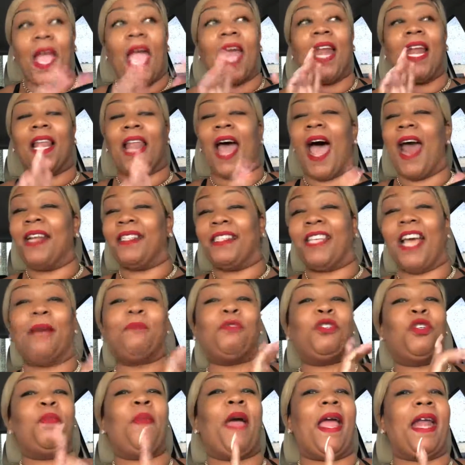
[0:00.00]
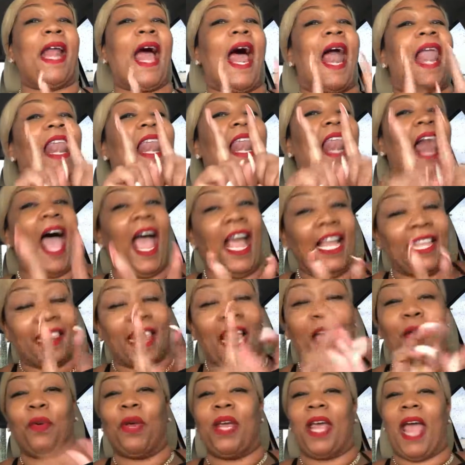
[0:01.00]
And a lot of times you may not
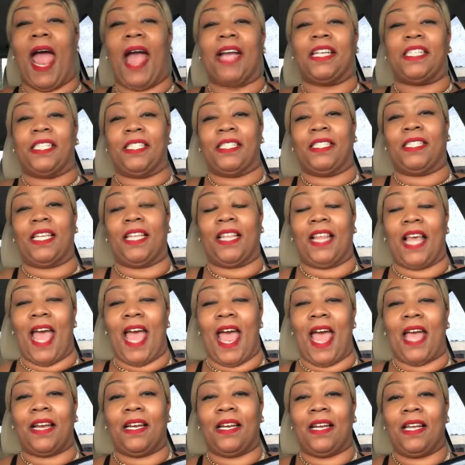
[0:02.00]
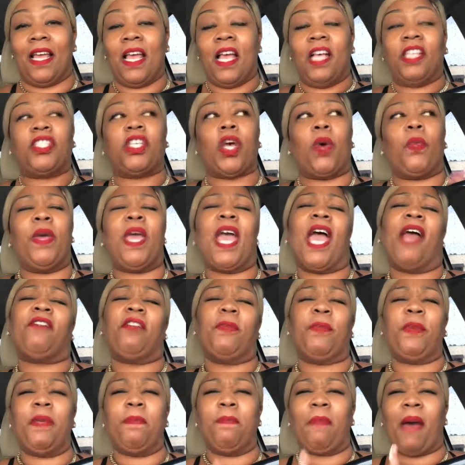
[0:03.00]
like the reaction to that. So we have
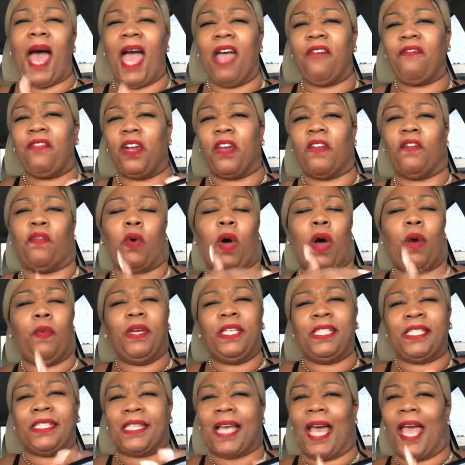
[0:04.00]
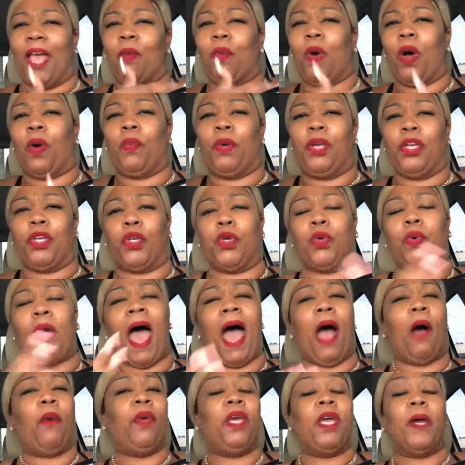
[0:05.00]
to be mindful of what we say, what we do,
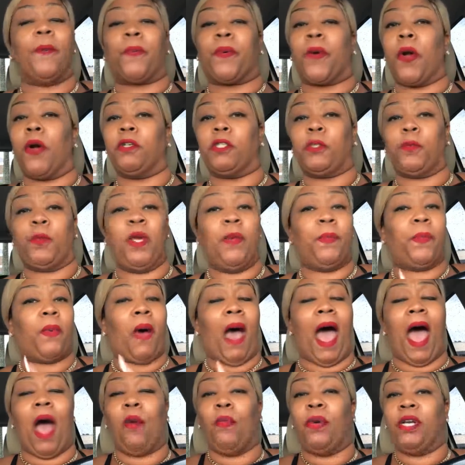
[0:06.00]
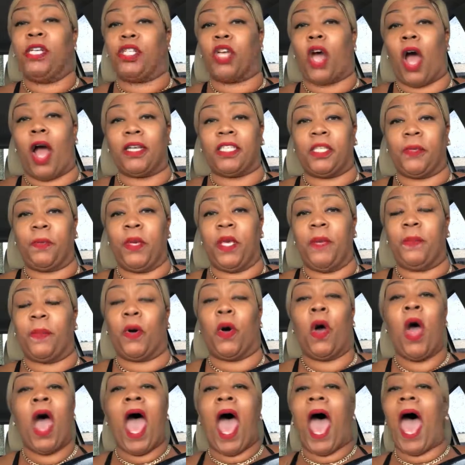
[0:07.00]
how we approach people, how we talk to
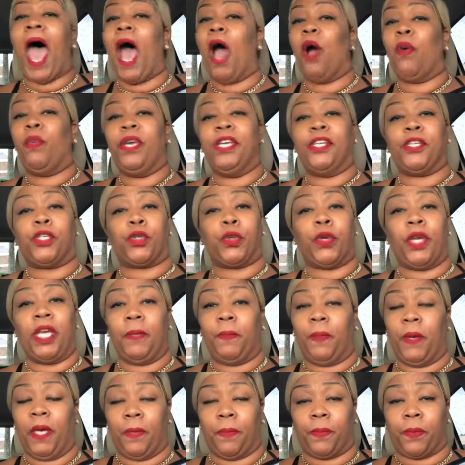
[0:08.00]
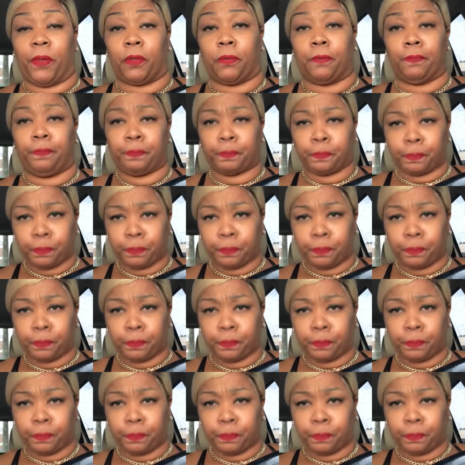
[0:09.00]
people, how we treat people.